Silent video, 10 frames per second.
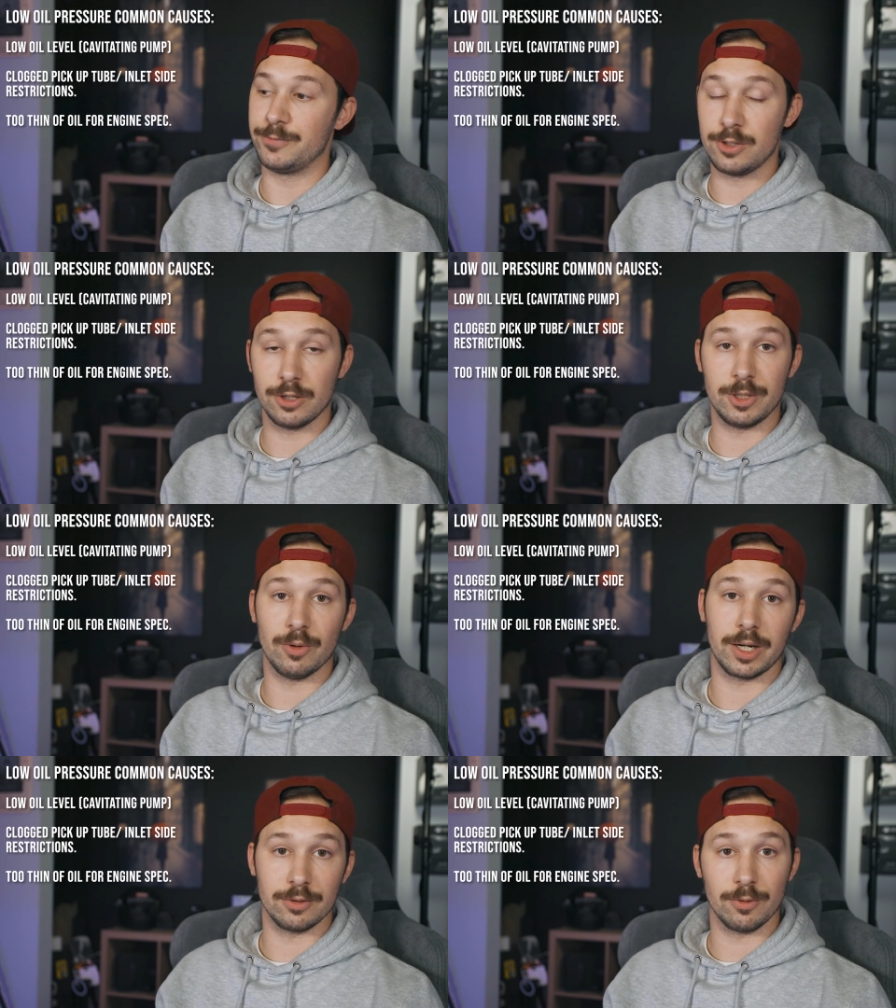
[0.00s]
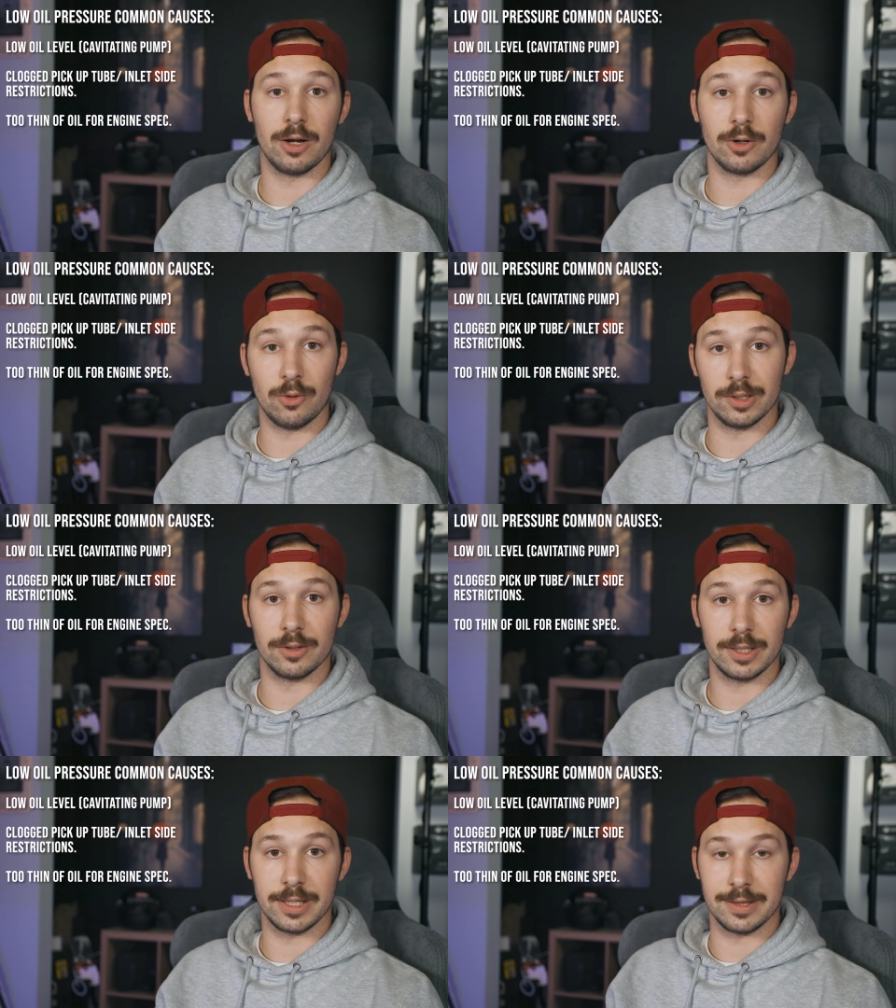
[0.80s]
you could be running the wrong
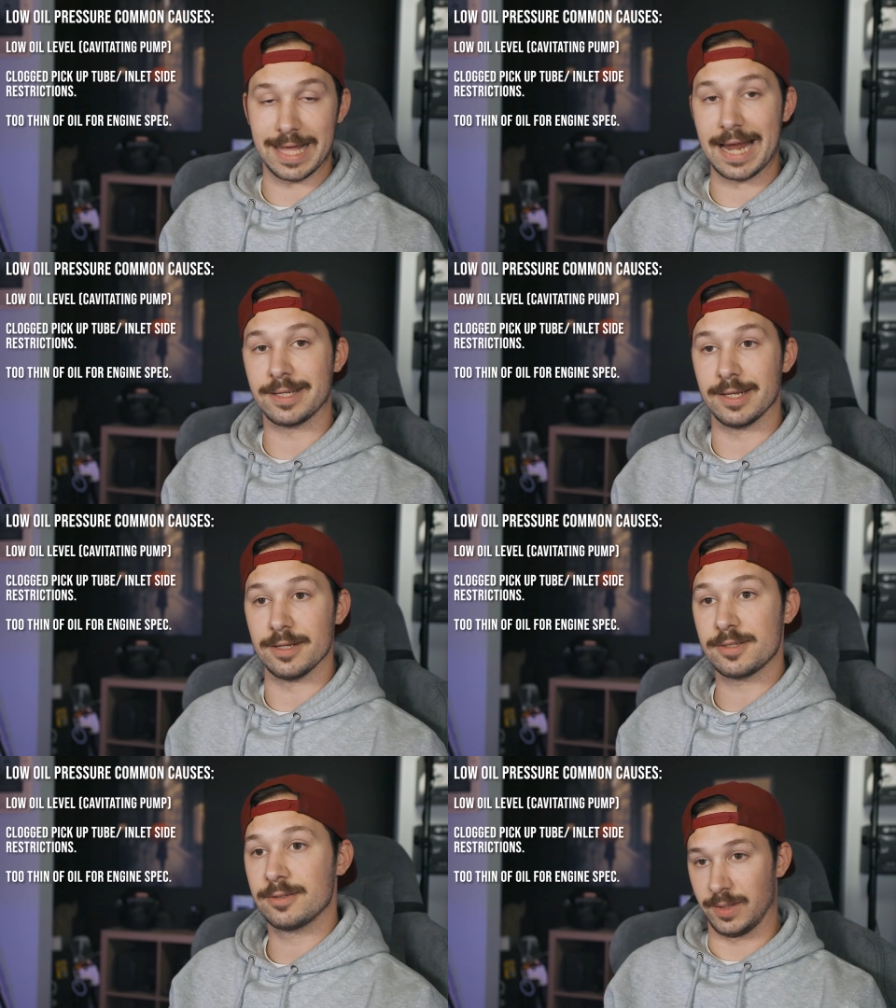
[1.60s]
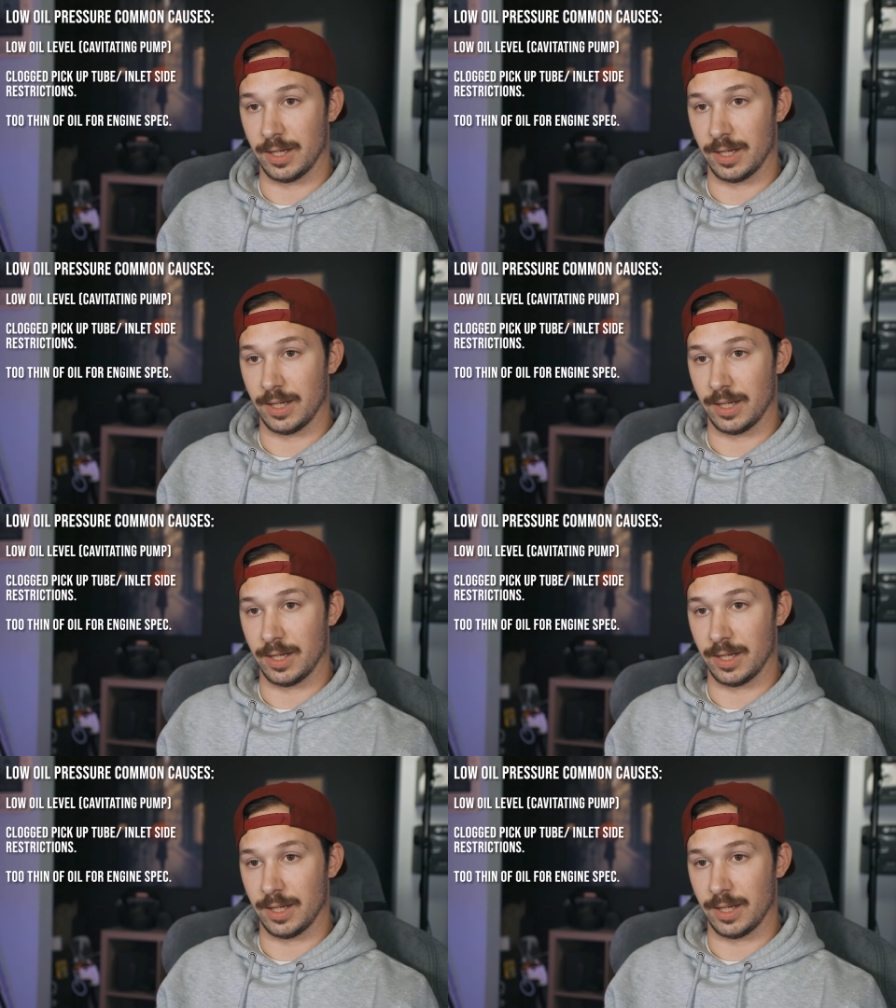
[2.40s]
oil in that case.